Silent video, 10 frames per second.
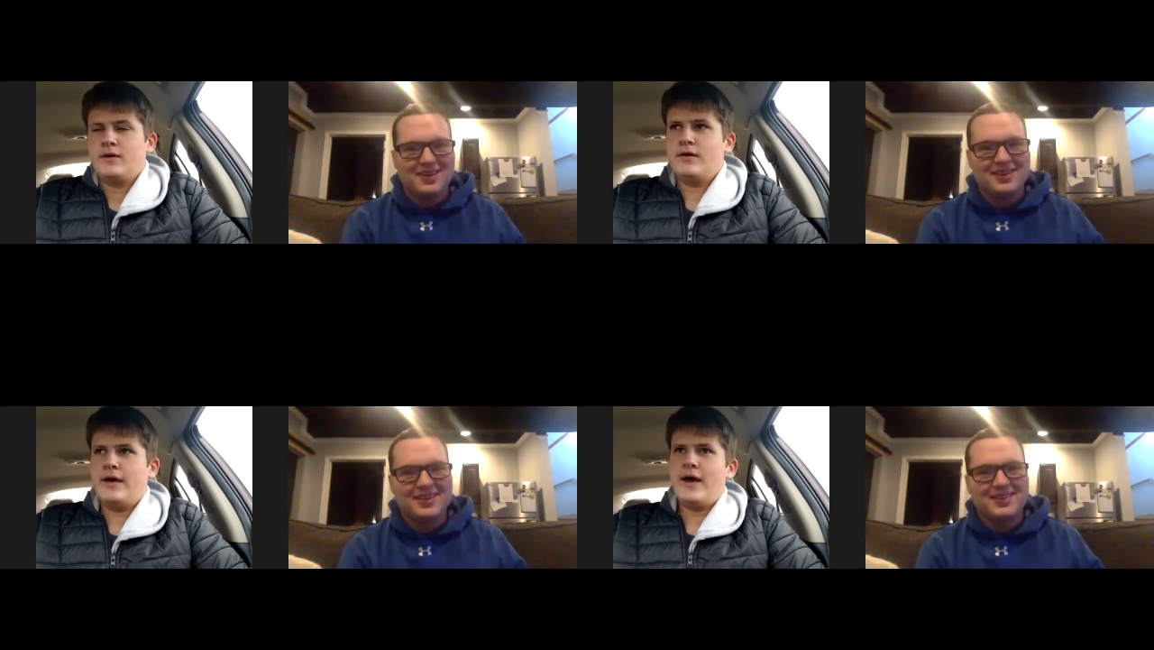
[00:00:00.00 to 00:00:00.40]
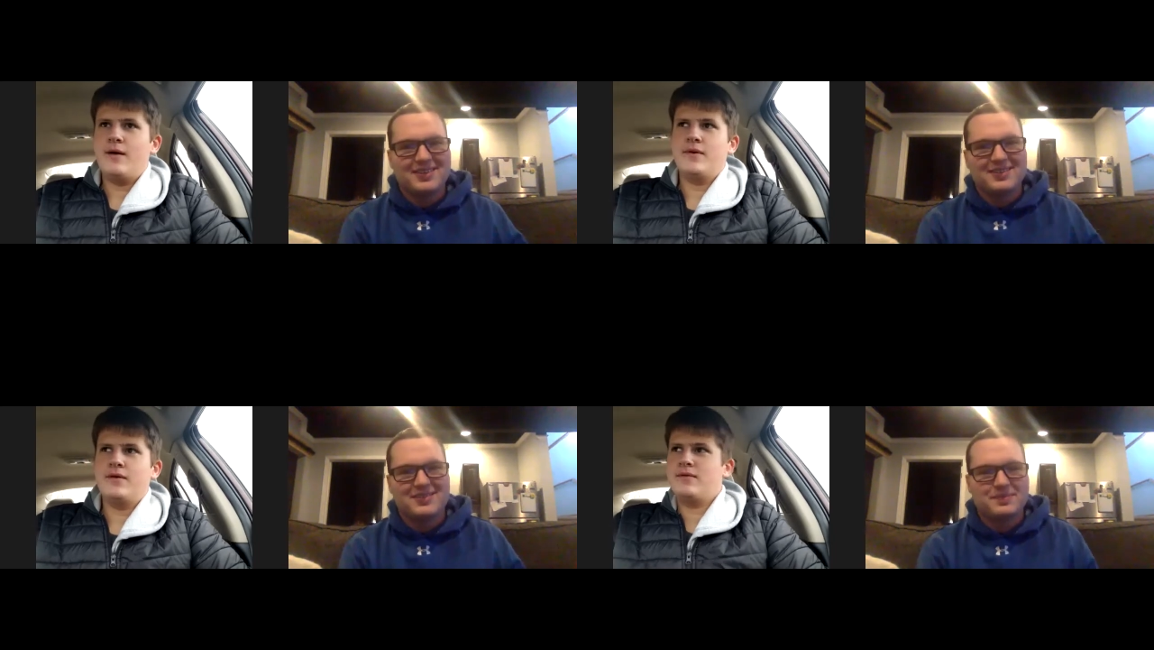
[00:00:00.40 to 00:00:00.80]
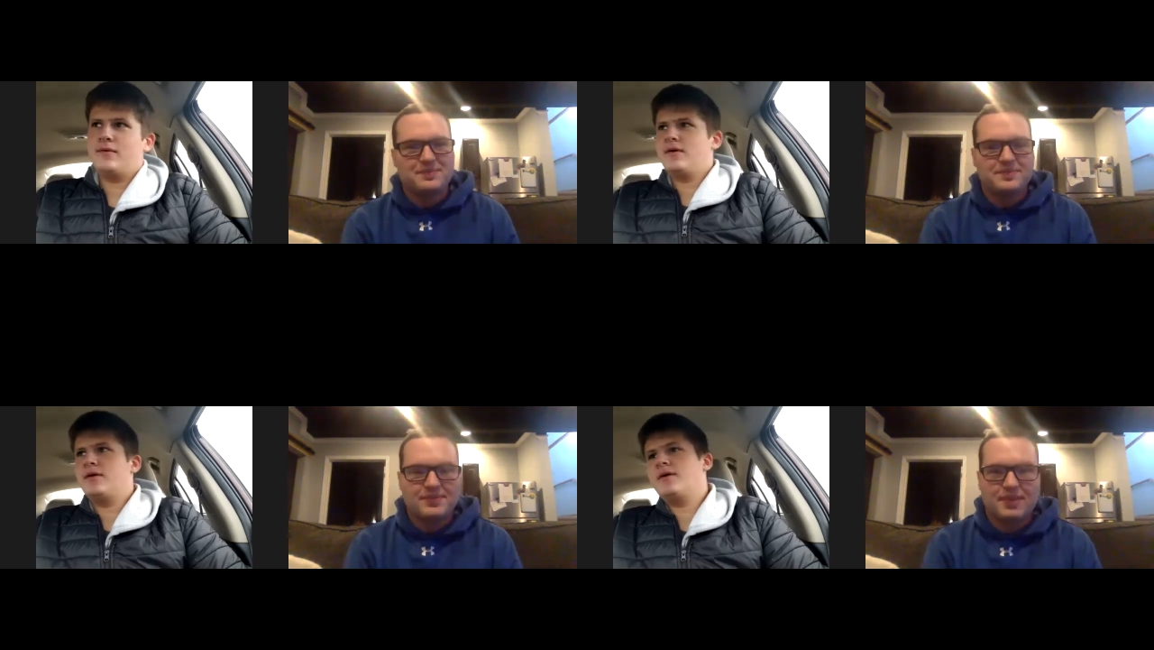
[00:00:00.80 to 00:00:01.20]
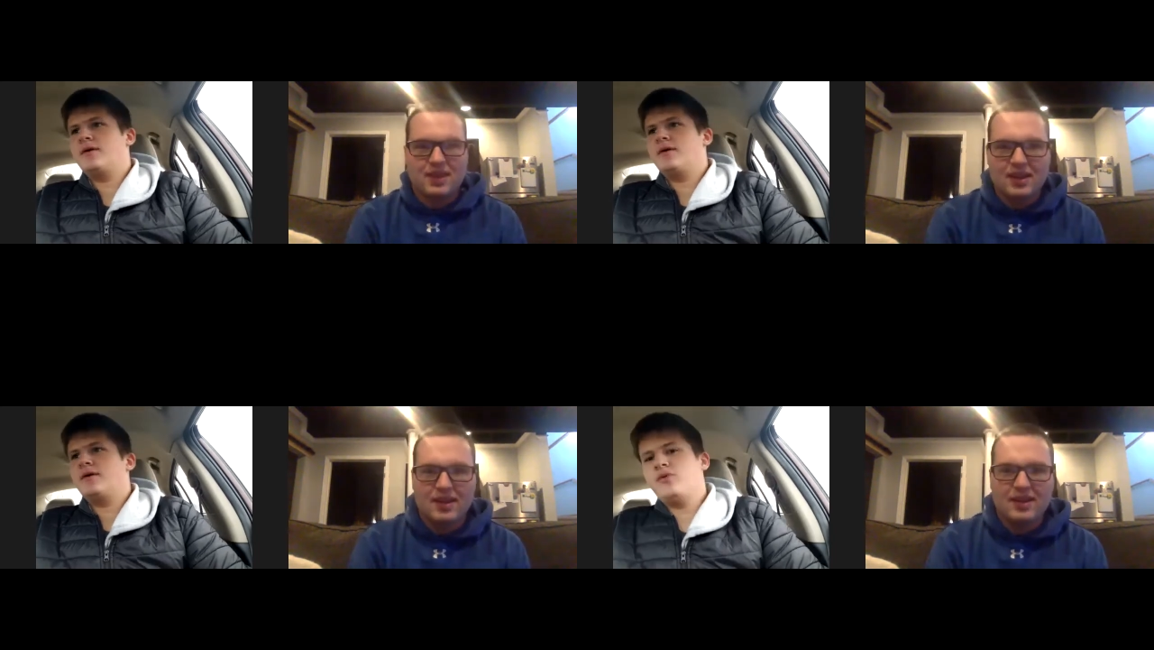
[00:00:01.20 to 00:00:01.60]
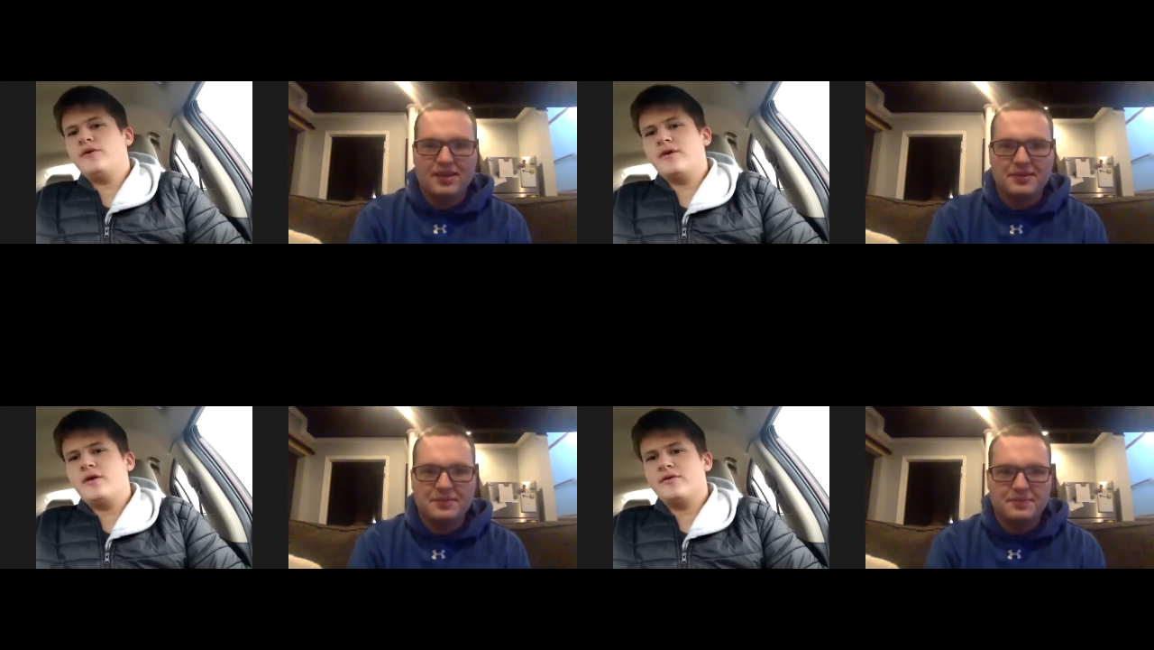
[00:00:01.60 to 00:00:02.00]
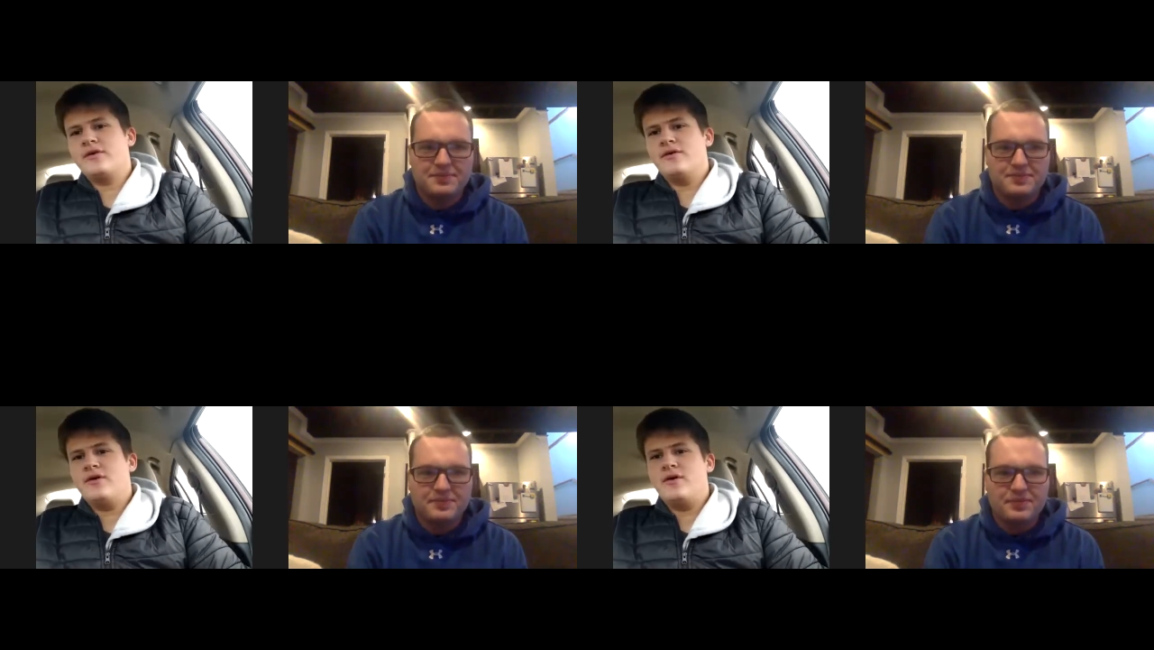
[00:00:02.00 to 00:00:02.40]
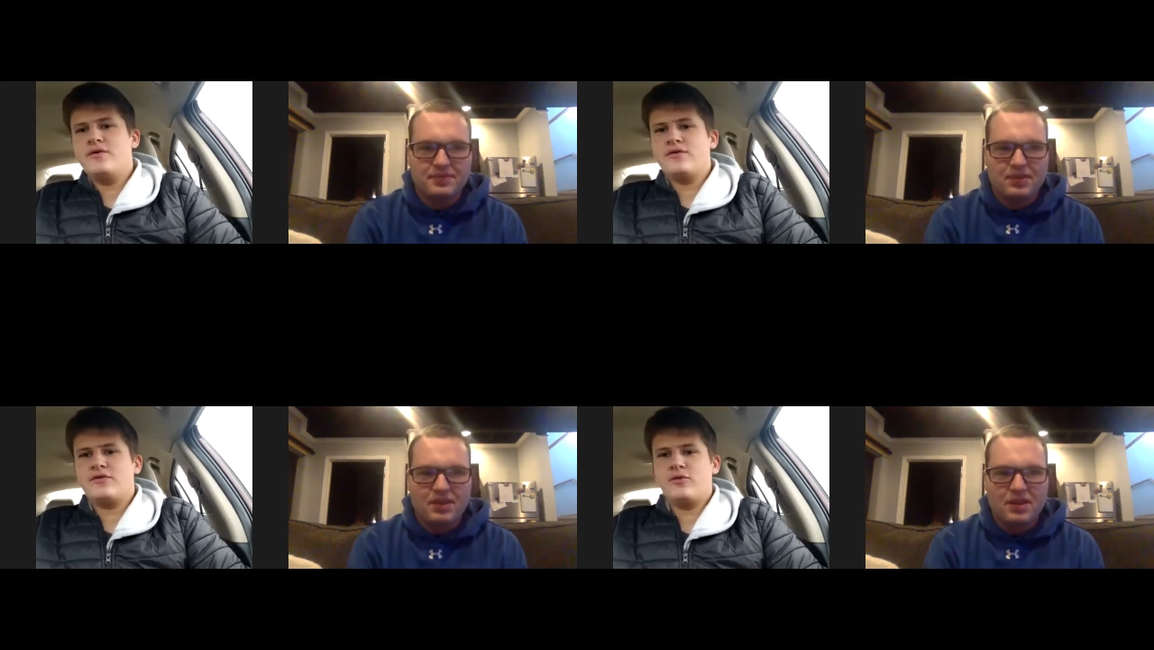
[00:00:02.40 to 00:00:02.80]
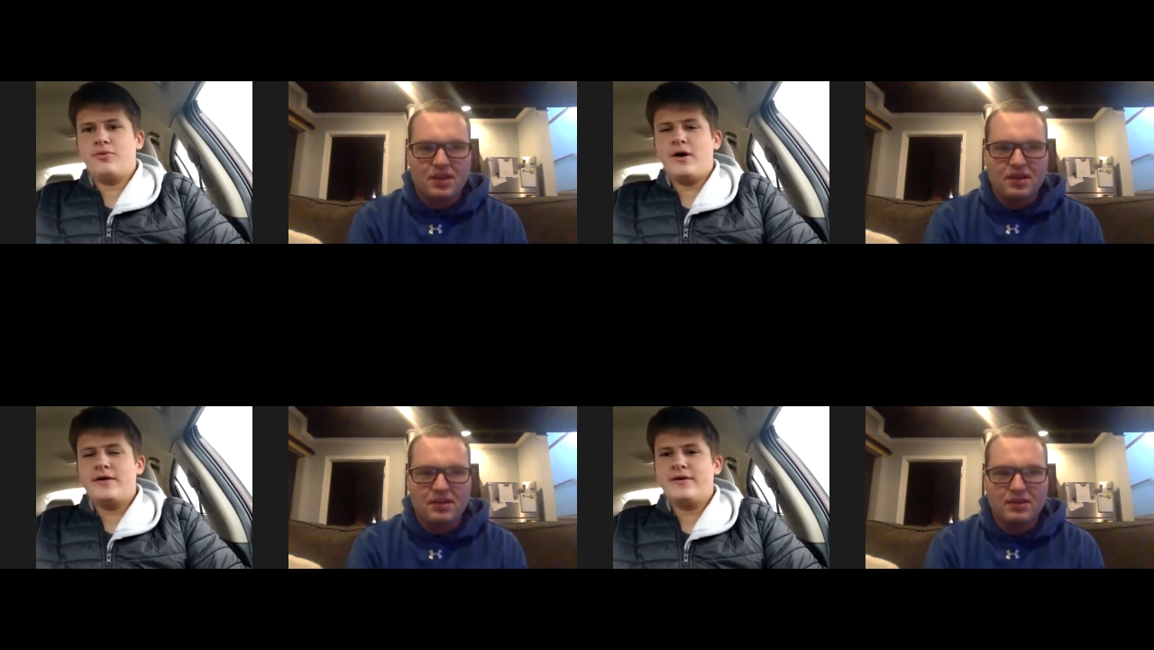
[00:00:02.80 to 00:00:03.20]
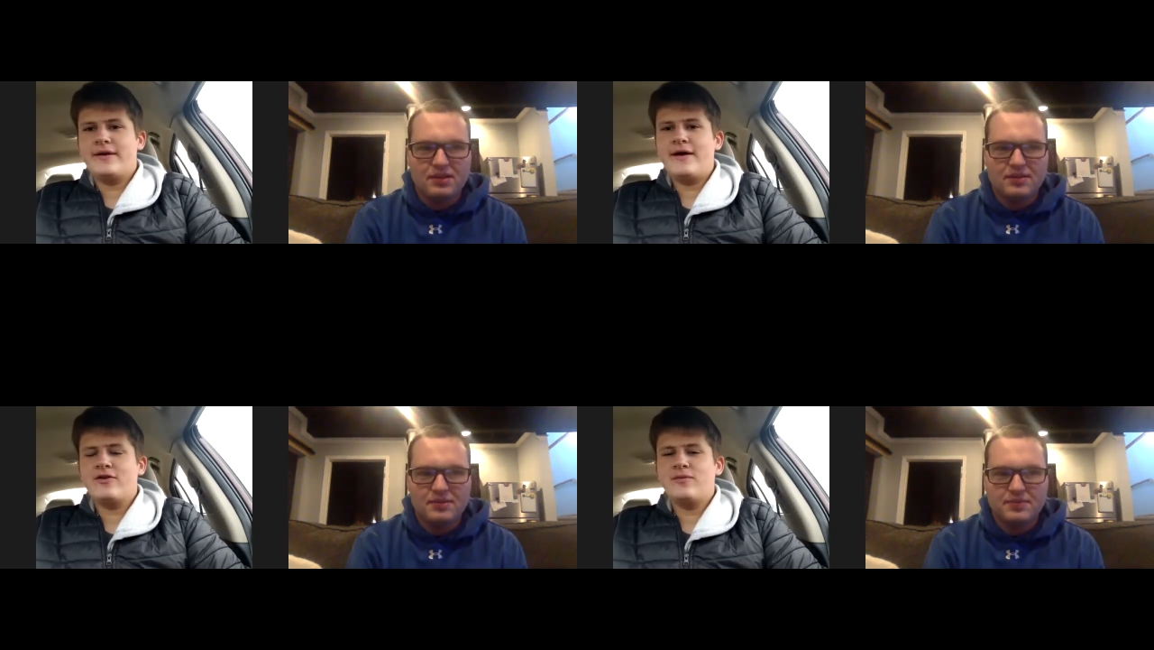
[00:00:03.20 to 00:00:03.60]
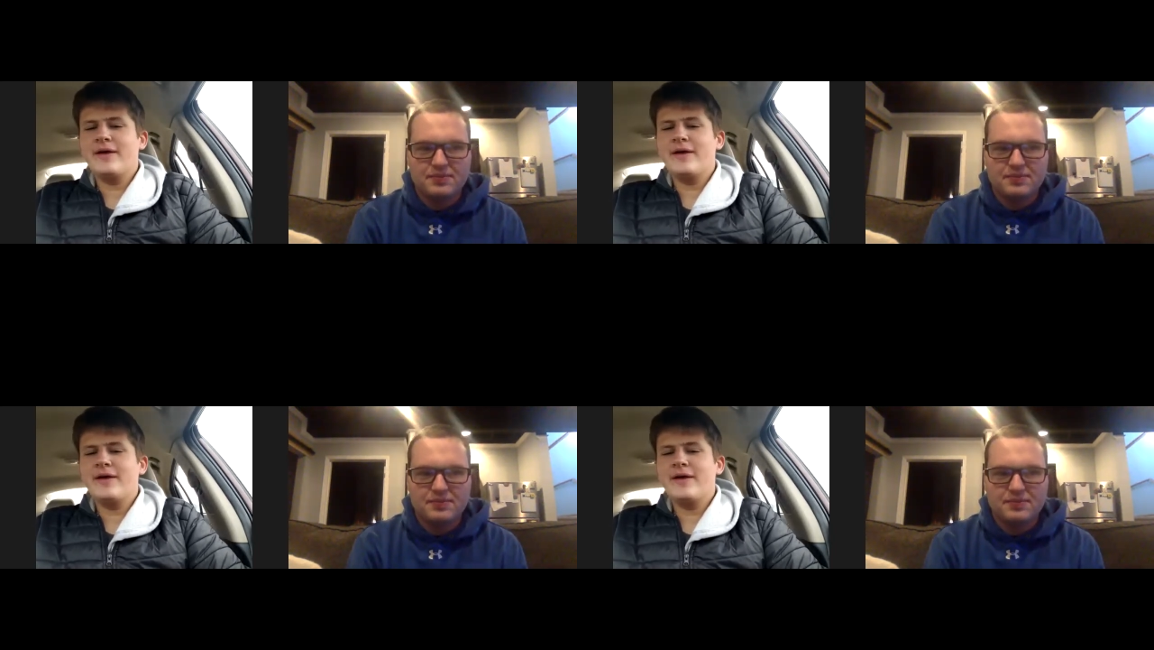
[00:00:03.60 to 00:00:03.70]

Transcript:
Speaker 1: Yeah, I mean, just what you said is it, it was a surprising announcement.